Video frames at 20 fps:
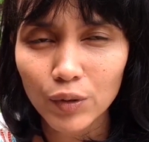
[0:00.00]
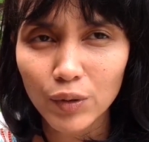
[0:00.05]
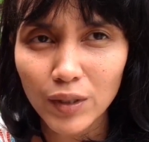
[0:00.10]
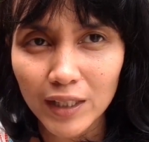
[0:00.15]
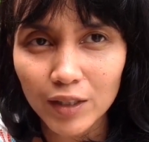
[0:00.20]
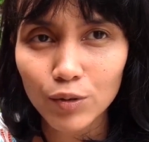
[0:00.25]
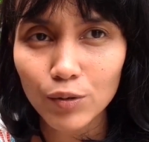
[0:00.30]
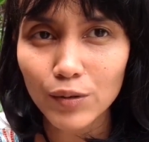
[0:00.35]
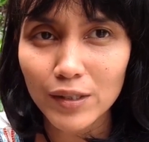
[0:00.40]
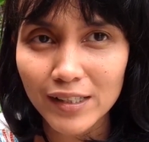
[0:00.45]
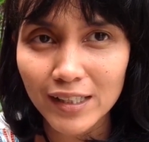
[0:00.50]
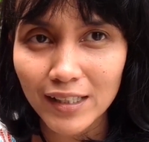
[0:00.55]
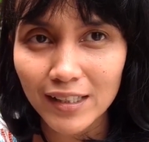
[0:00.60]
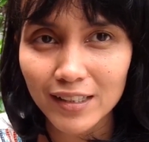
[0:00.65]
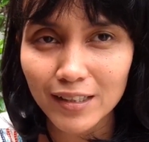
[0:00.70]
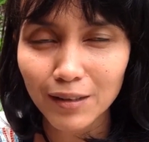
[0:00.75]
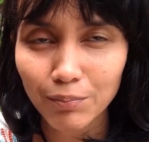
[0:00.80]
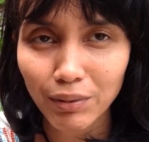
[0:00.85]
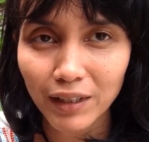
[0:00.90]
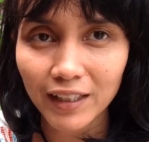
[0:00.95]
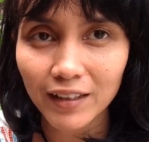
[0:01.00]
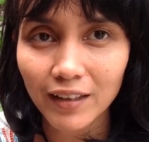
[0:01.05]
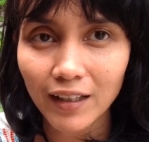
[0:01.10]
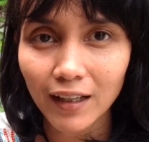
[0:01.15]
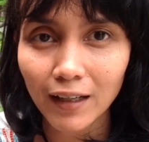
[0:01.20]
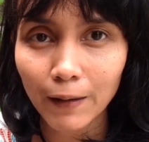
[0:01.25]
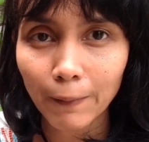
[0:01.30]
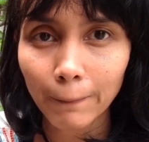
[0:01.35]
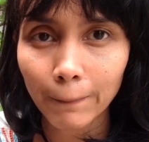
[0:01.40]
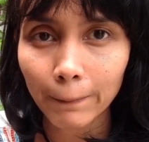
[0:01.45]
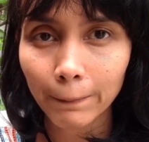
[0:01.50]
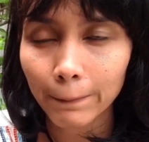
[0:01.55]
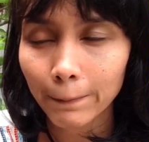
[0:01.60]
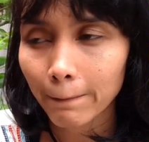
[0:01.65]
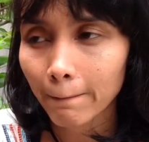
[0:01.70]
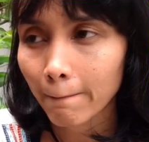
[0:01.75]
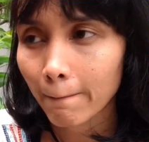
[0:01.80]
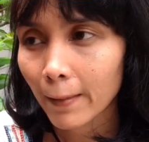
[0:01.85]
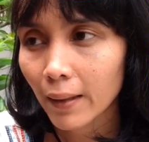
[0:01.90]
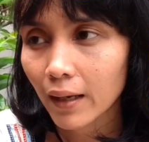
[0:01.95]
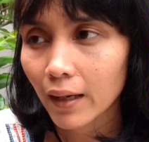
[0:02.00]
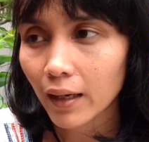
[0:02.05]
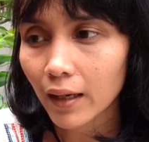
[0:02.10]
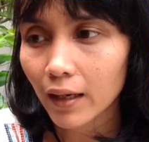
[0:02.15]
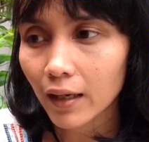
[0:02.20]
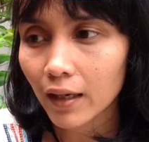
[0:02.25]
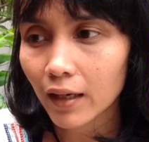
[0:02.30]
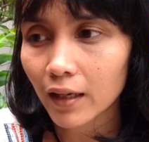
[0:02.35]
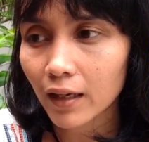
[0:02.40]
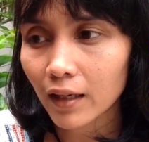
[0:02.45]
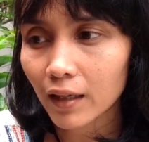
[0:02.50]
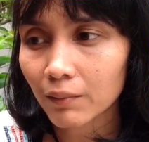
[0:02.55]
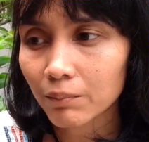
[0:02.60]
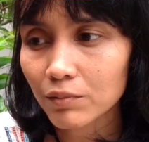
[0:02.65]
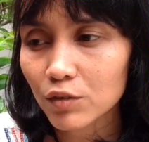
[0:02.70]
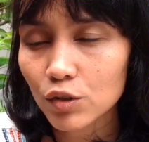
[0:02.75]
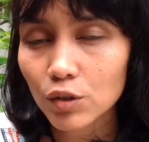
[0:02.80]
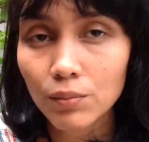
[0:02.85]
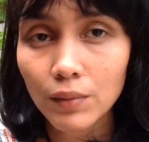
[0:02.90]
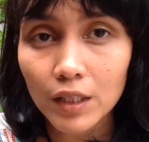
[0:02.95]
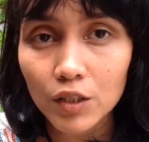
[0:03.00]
need to research a bit to